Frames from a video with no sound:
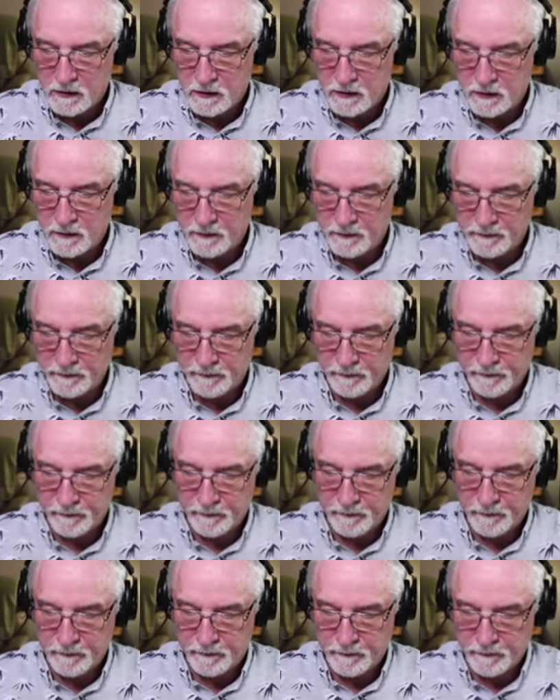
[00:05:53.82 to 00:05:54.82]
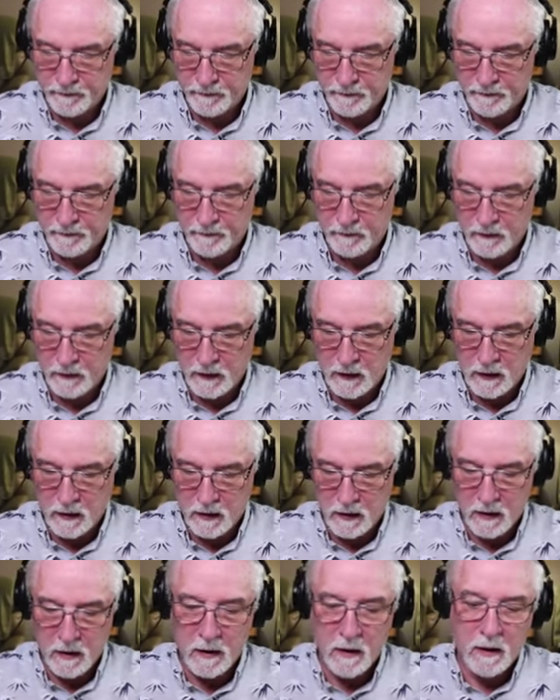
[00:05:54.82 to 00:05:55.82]

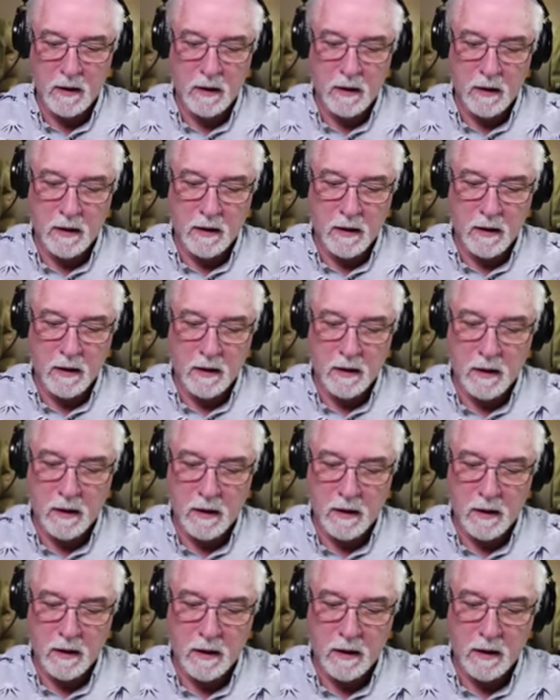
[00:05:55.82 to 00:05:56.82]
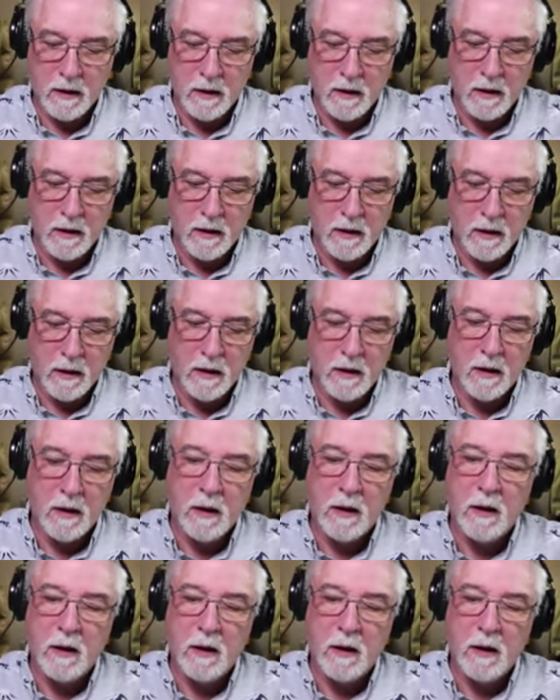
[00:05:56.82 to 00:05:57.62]
(silence)